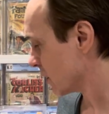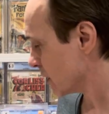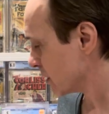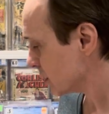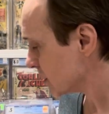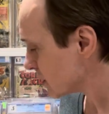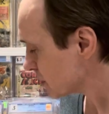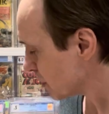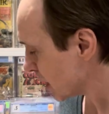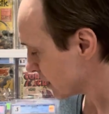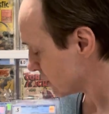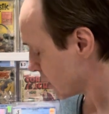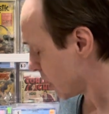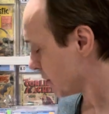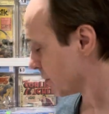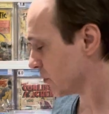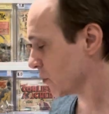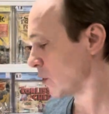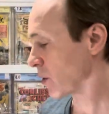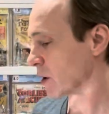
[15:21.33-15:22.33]
is my
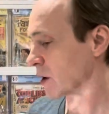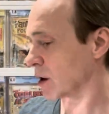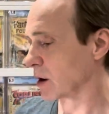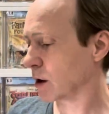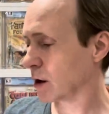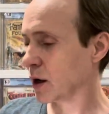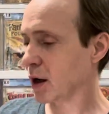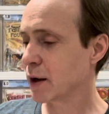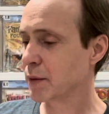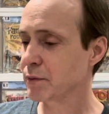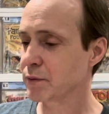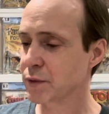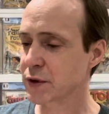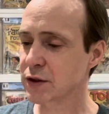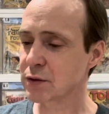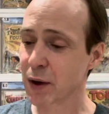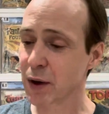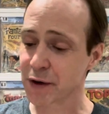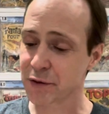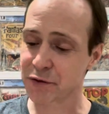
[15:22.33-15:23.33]
top 4. This
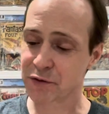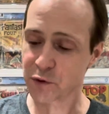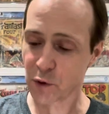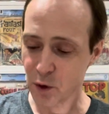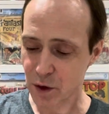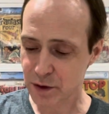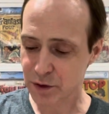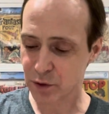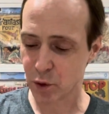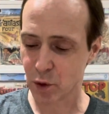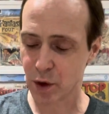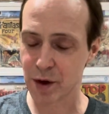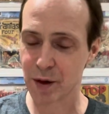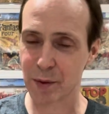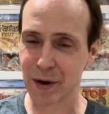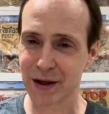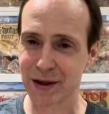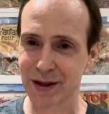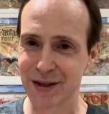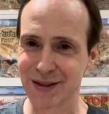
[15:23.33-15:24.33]
is my 4th one on
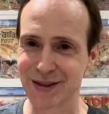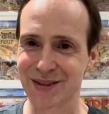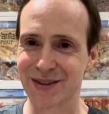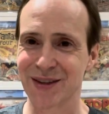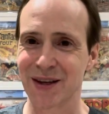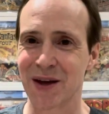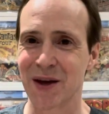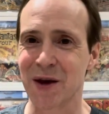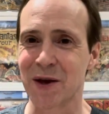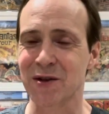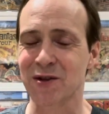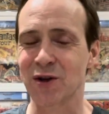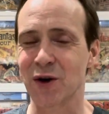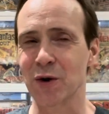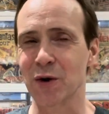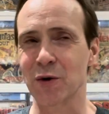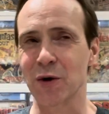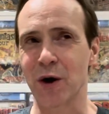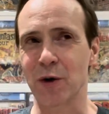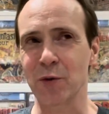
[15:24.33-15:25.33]
my list.
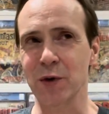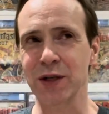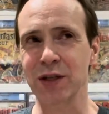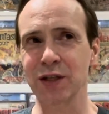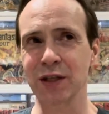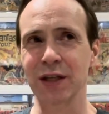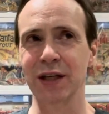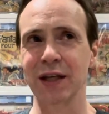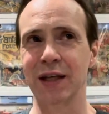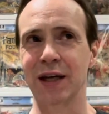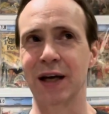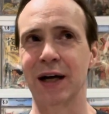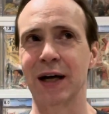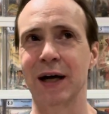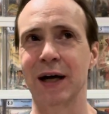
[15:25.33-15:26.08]
So originally,